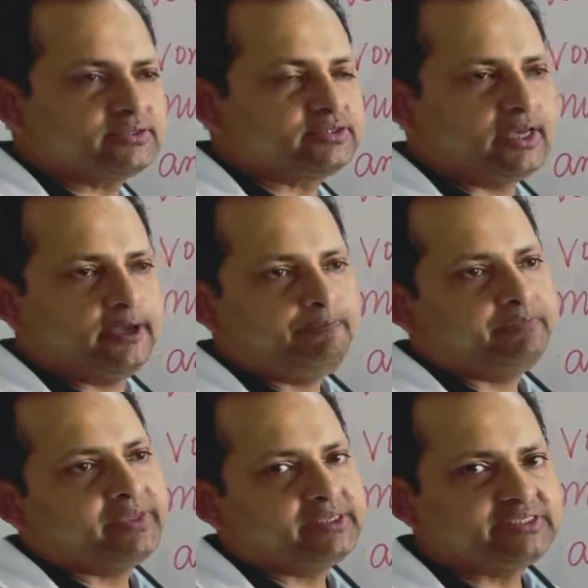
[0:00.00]
the
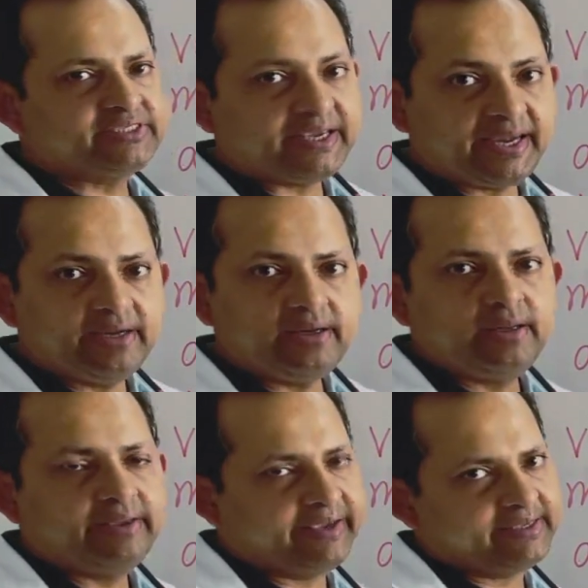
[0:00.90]

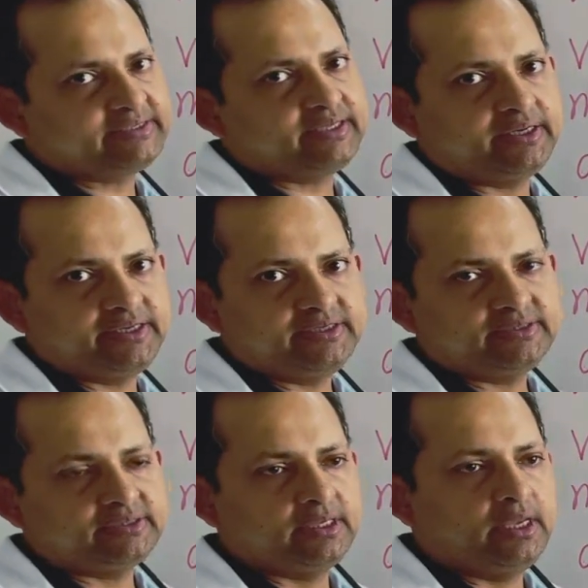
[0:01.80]
second case studies